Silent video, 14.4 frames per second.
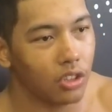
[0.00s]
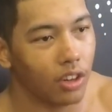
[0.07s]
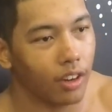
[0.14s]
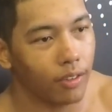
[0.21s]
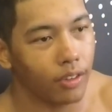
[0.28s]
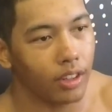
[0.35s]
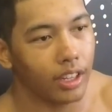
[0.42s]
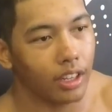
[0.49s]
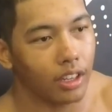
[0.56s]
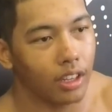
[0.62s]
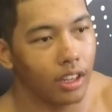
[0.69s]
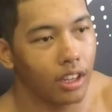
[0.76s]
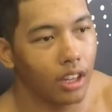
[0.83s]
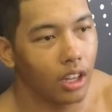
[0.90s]
So I feel
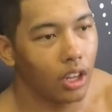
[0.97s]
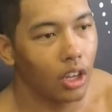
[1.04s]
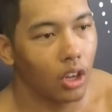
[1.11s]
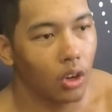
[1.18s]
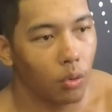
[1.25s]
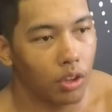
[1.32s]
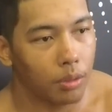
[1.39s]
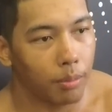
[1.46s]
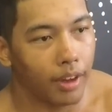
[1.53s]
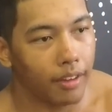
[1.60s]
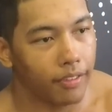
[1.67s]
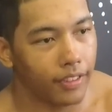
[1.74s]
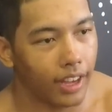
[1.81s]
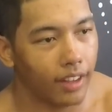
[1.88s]
like with
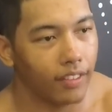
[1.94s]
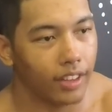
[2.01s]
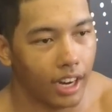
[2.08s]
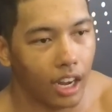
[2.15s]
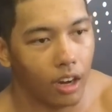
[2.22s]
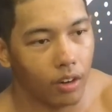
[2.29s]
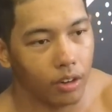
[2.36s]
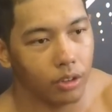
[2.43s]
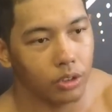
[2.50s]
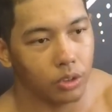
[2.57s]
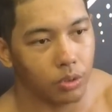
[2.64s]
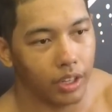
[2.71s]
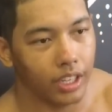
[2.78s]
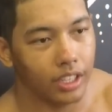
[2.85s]
my family and how I
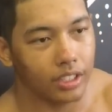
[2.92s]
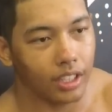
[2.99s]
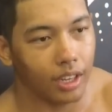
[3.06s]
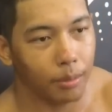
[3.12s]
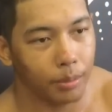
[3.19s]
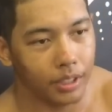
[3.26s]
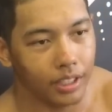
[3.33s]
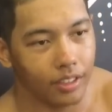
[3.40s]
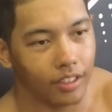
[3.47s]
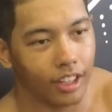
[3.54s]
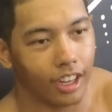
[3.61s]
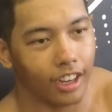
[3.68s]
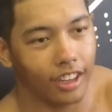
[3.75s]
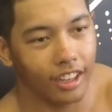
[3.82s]
was raised, I
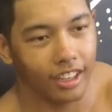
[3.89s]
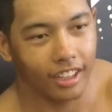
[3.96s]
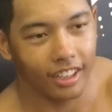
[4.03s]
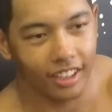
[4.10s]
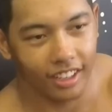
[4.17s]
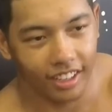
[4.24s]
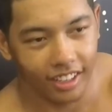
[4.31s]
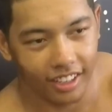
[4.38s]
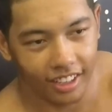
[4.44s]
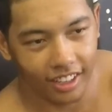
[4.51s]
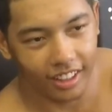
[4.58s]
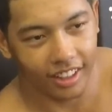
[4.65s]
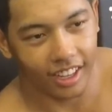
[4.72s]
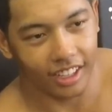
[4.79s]
believe that
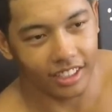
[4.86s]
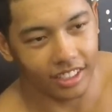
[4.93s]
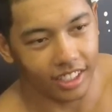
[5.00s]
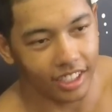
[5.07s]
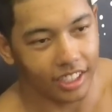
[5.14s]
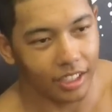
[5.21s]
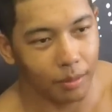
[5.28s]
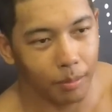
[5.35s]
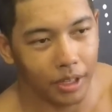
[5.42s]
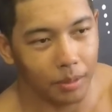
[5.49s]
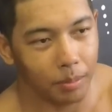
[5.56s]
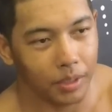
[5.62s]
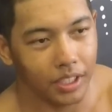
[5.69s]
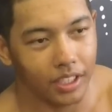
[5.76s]
that's like
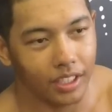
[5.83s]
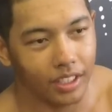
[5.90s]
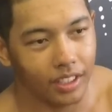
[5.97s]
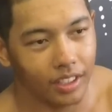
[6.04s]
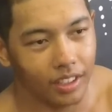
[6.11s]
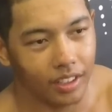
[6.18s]
made me,